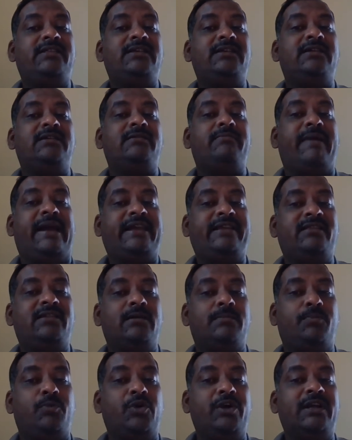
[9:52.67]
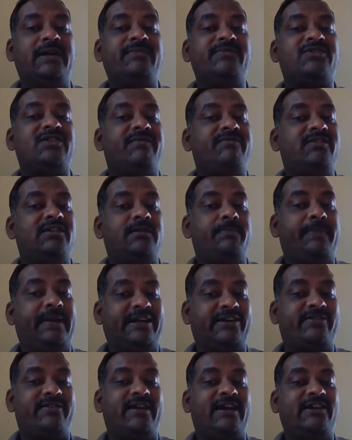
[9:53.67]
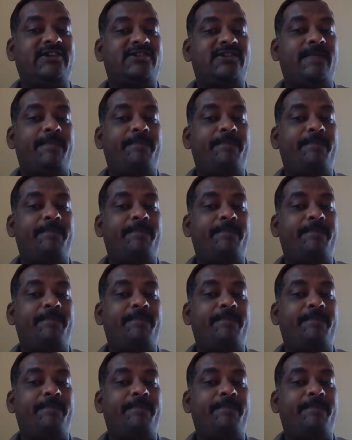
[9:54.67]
the poems of the Petrarch,